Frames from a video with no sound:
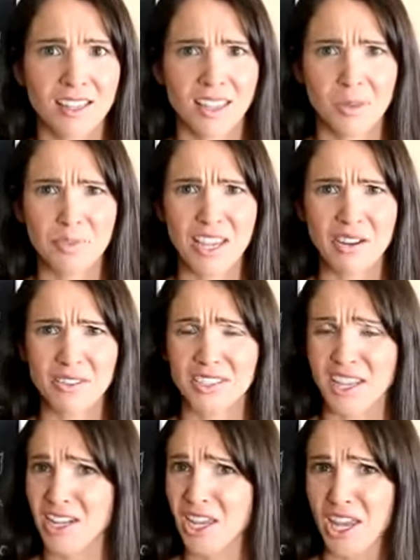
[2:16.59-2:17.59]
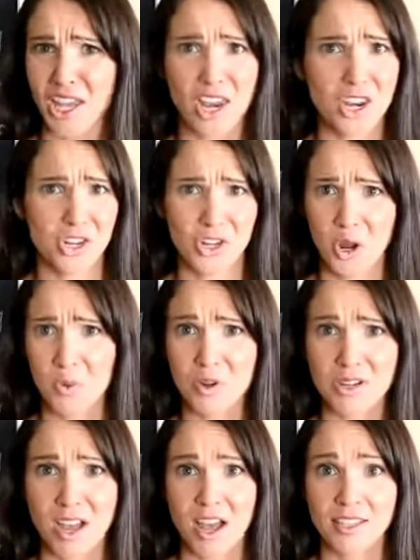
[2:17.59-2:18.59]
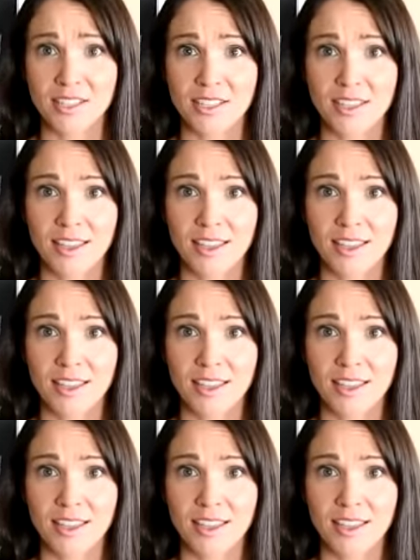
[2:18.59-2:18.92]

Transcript: The potato said, "No, we're not."